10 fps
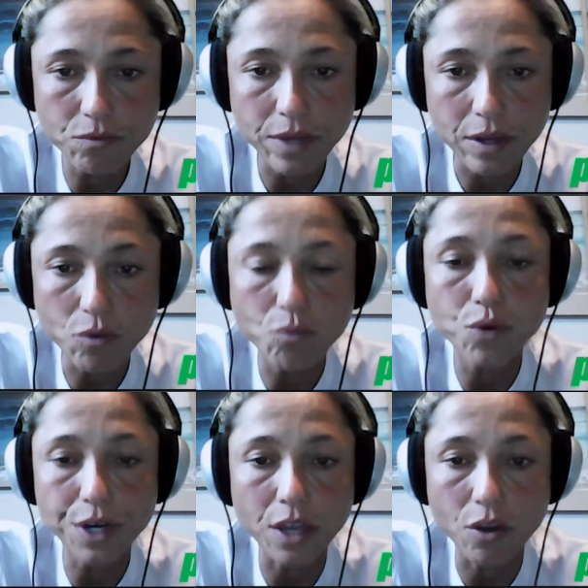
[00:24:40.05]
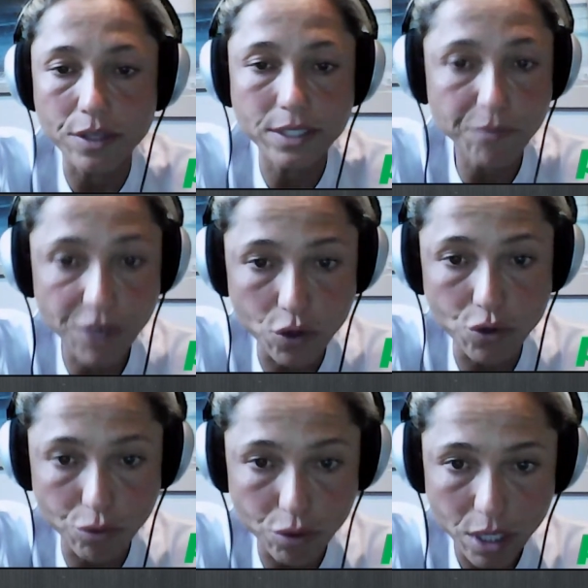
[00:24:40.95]
that you're working on, something
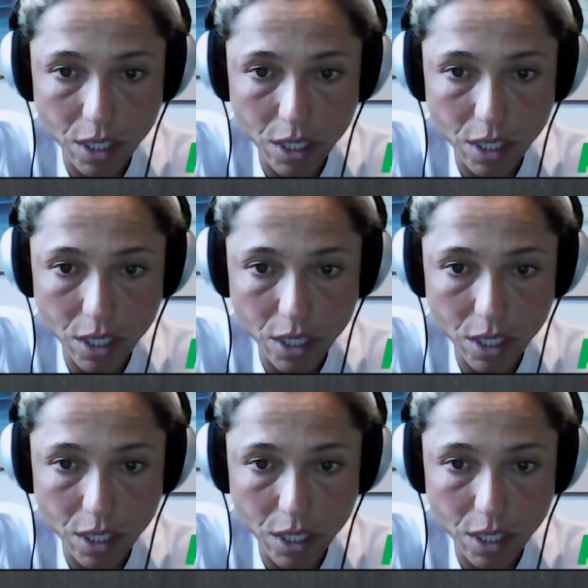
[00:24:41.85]
new.